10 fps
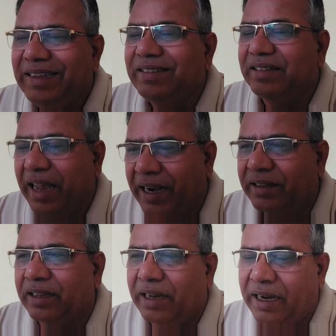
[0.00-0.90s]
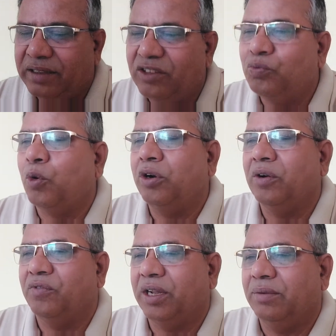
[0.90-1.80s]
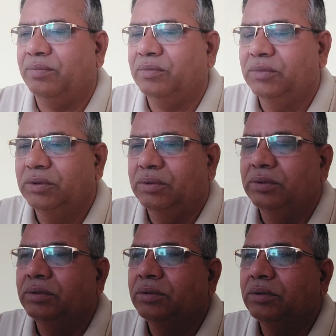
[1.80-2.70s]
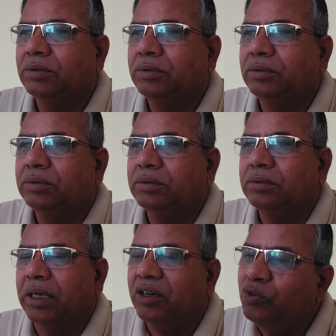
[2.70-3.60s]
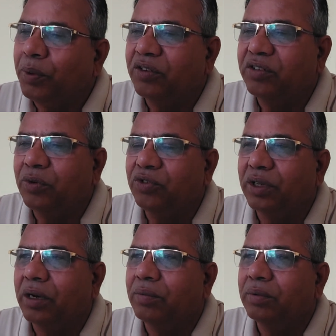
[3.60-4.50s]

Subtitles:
is at this point of time. That is perceived self.